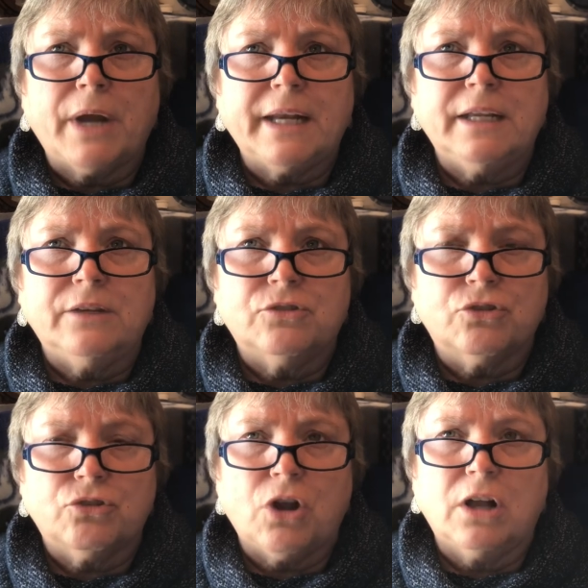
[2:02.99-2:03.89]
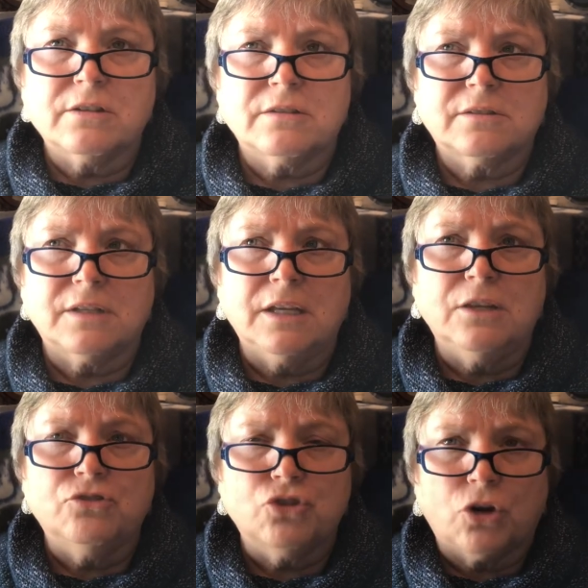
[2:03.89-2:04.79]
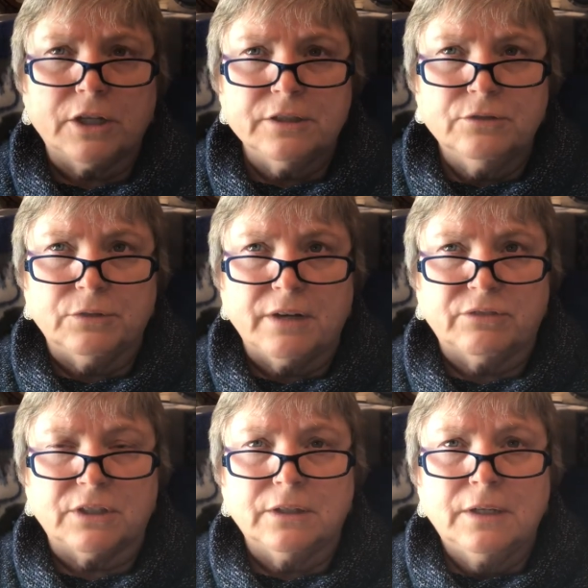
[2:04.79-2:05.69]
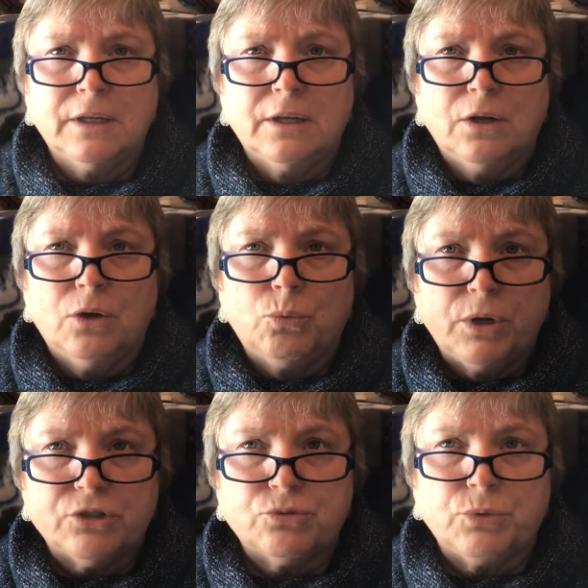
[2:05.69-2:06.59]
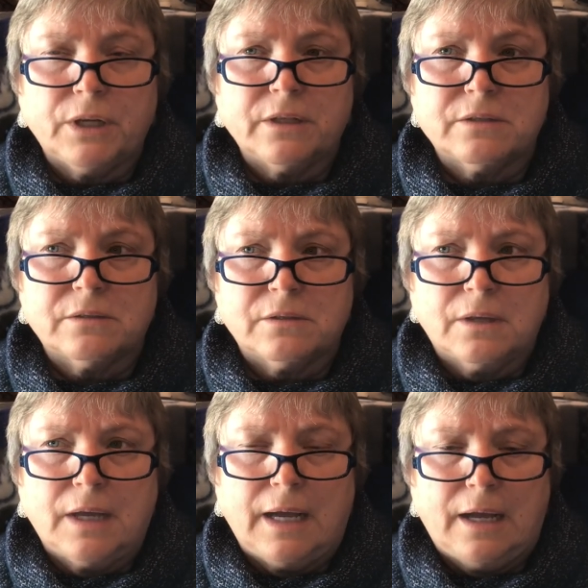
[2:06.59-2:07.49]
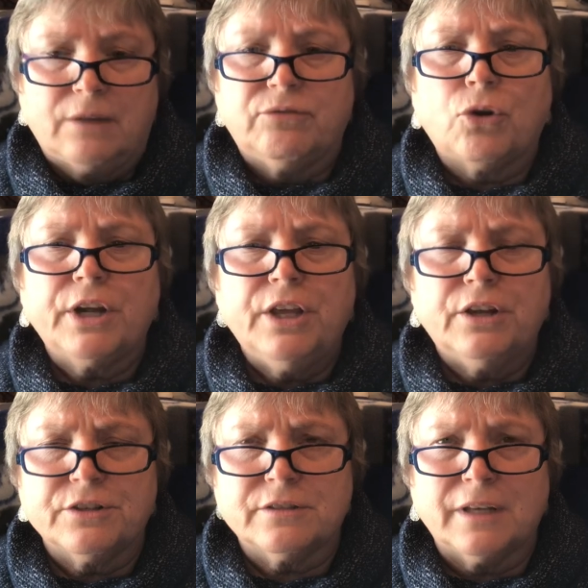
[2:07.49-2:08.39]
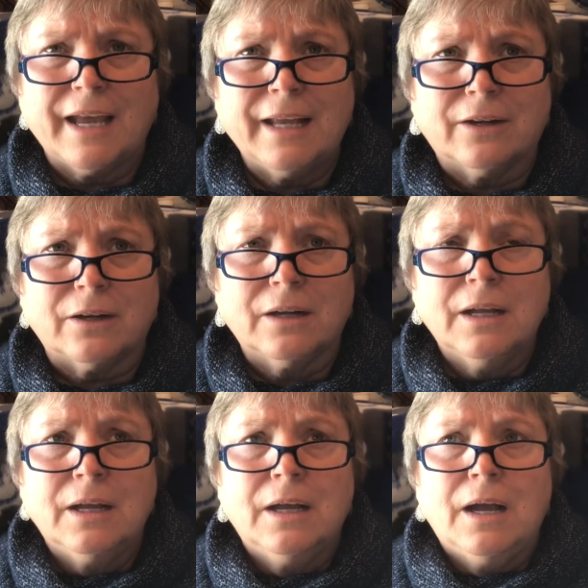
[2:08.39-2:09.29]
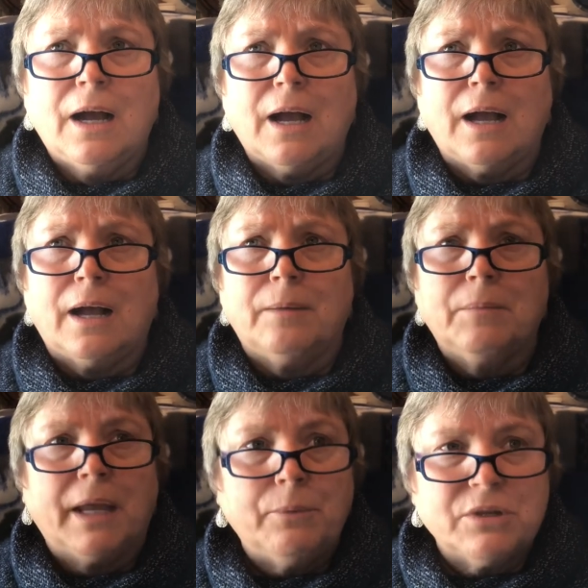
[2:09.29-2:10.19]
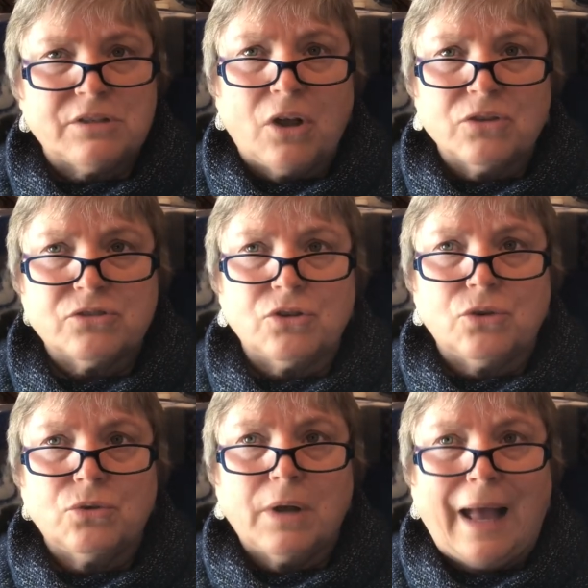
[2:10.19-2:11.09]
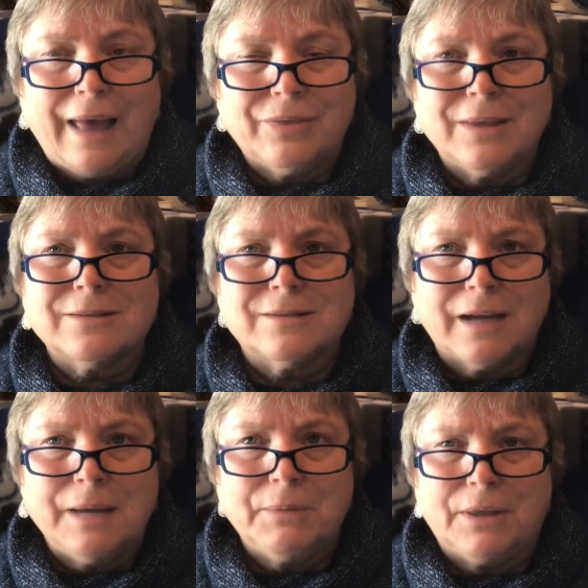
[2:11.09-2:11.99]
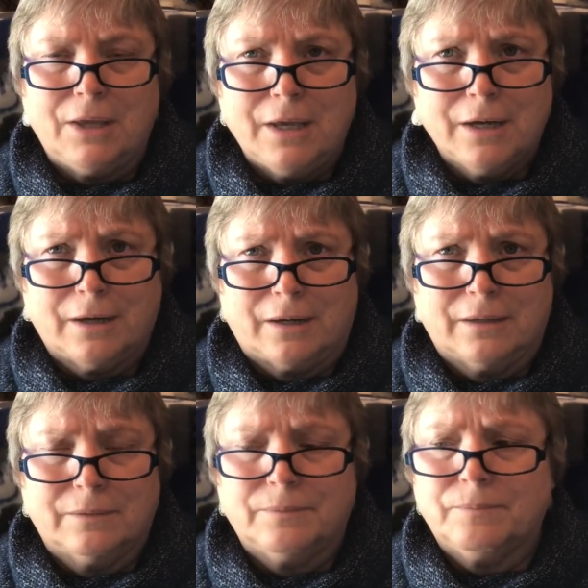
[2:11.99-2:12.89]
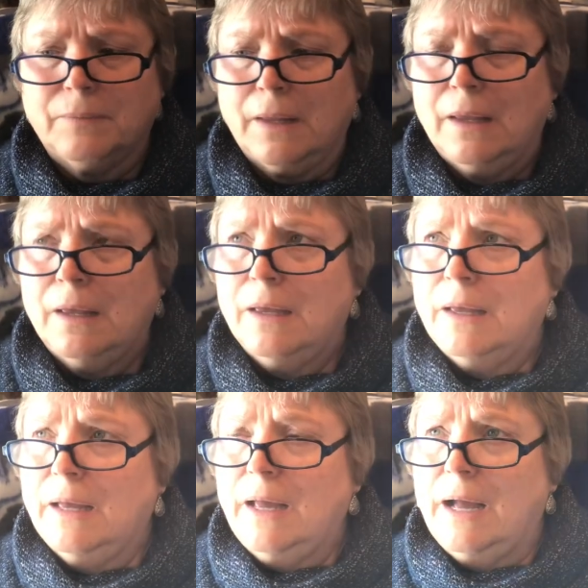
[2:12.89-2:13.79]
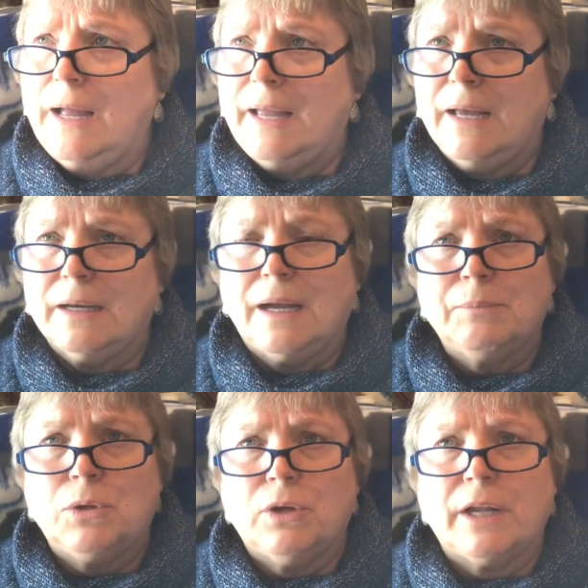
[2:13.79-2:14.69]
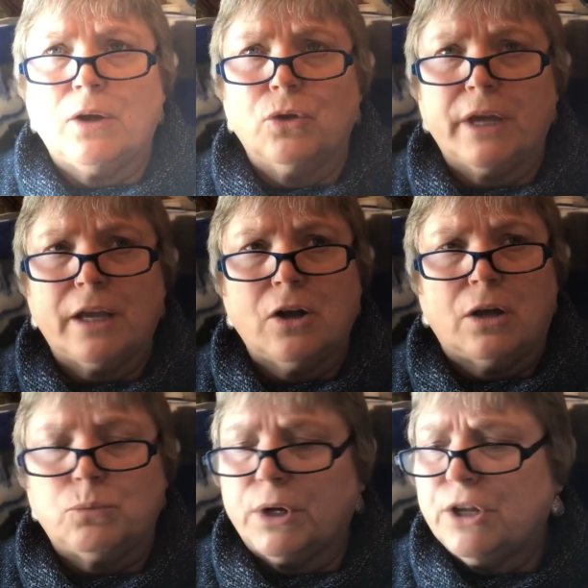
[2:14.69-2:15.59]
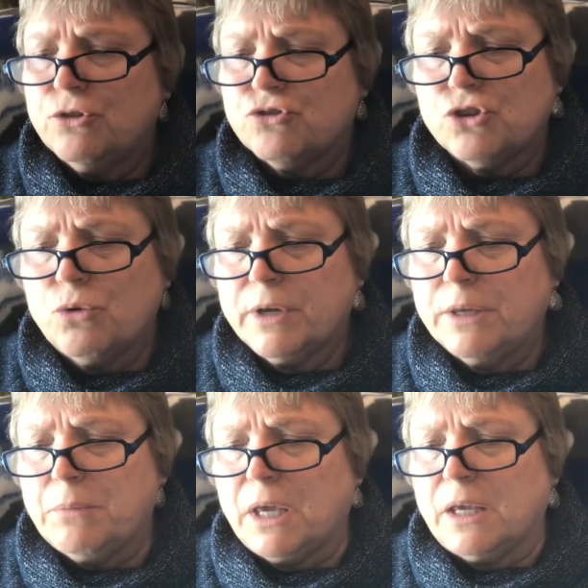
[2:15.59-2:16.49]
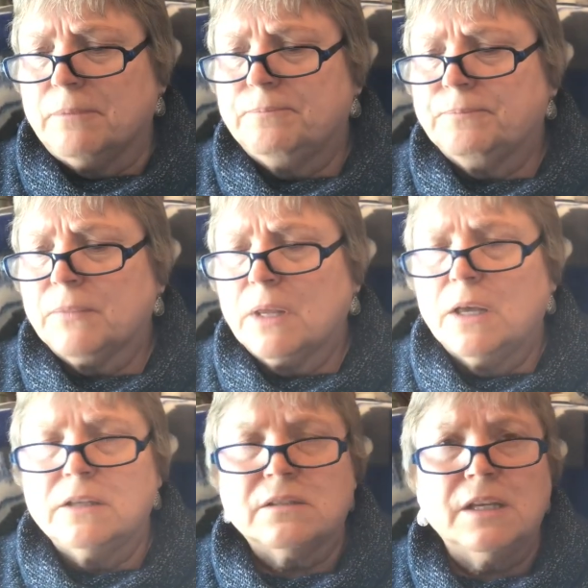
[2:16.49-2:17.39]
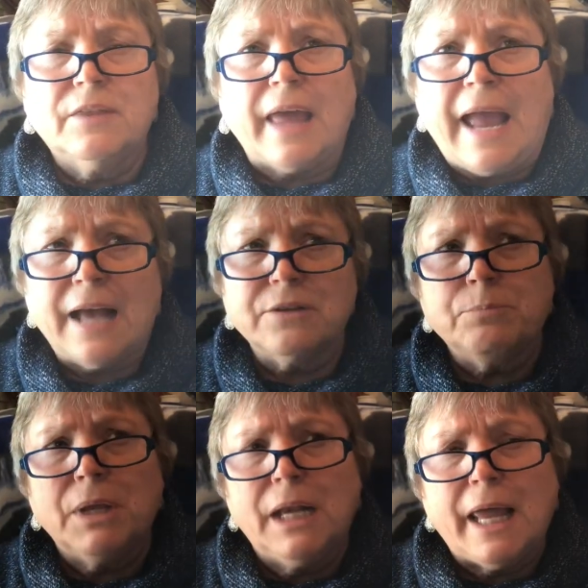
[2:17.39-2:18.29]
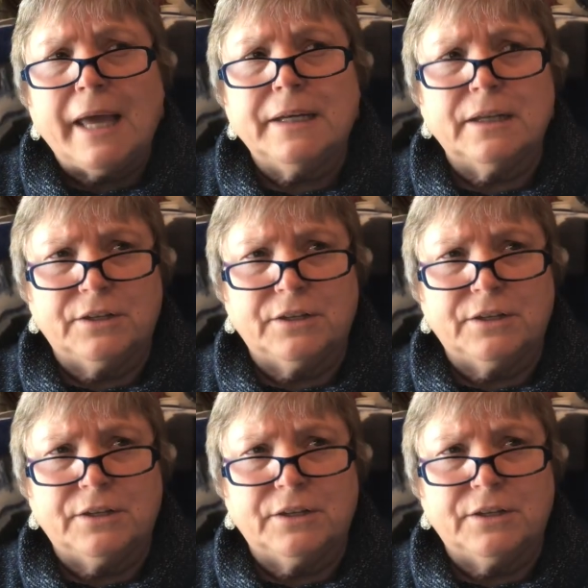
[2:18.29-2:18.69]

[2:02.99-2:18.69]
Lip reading: ready to cross the Jordan River, which was 40 years later, it was also at this time of the year. And I'm going, okay, God, what are you showing me? See, they had to be led a